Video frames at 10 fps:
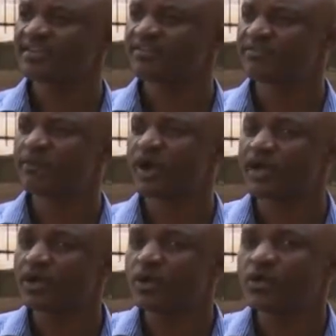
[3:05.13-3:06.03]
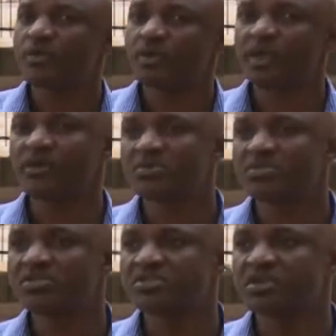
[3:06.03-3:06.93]
for an economy
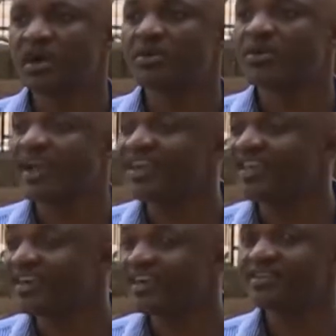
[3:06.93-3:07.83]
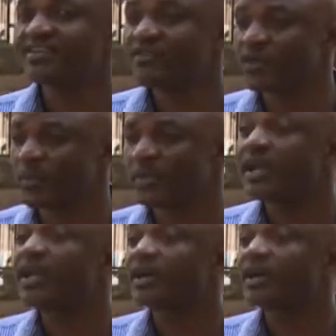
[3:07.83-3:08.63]
which is agrarian and developing like